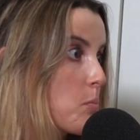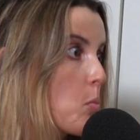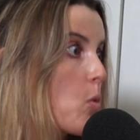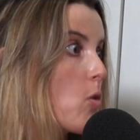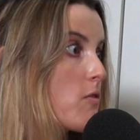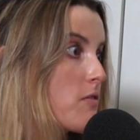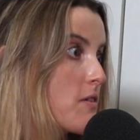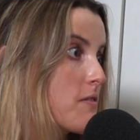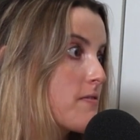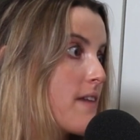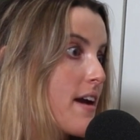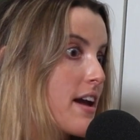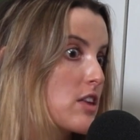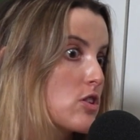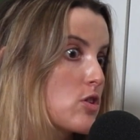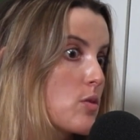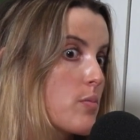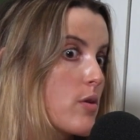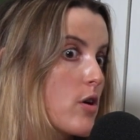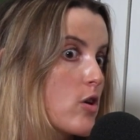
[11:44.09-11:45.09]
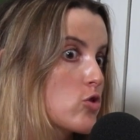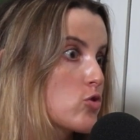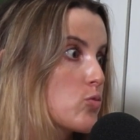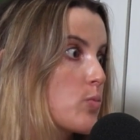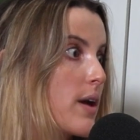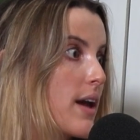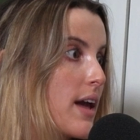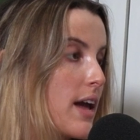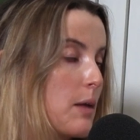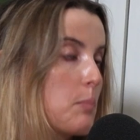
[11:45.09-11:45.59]
more of a phased approach
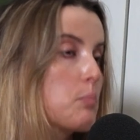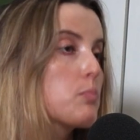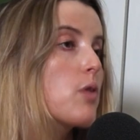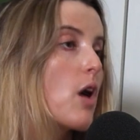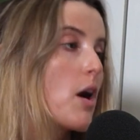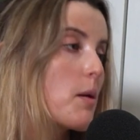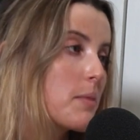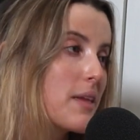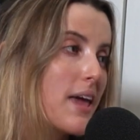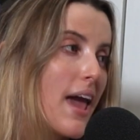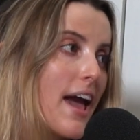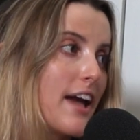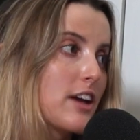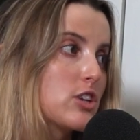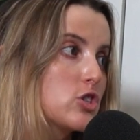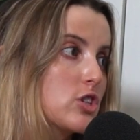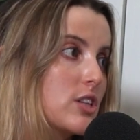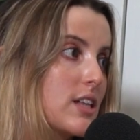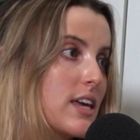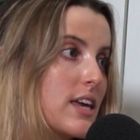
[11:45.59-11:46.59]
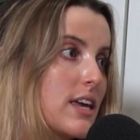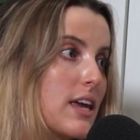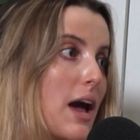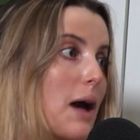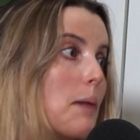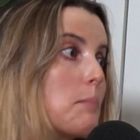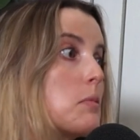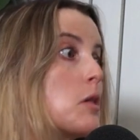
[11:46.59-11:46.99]
where probably actually